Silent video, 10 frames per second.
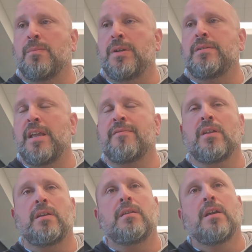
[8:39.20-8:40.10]
But
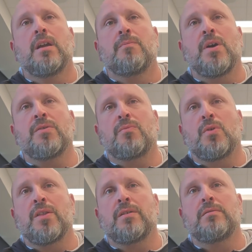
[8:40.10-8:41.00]
definitely, mother and
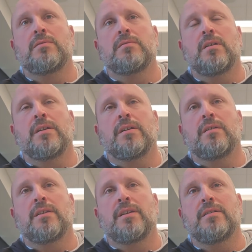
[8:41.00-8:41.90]
brother
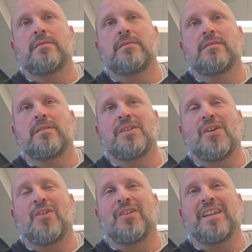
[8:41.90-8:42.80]
on the
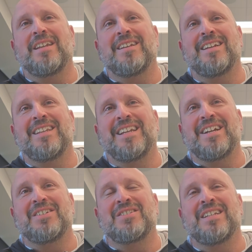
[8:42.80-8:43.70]
early in the
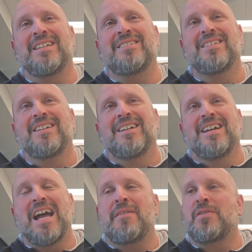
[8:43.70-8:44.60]
years, and then
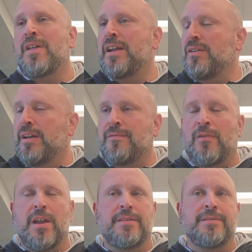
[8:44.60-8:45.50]
after that, you had
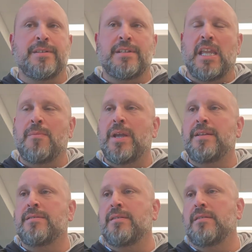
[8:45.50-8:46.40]
friends and
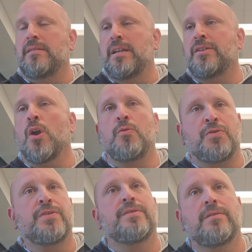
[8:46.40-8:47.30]
teammates and
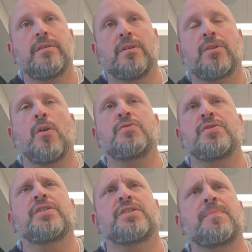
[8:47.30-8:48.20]
coaches, you know,
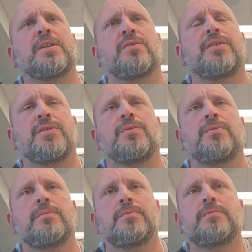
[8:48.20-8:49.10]
coaches especially
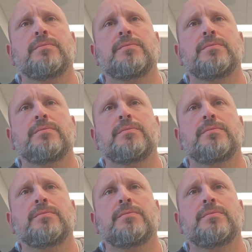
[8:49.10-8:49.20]
too.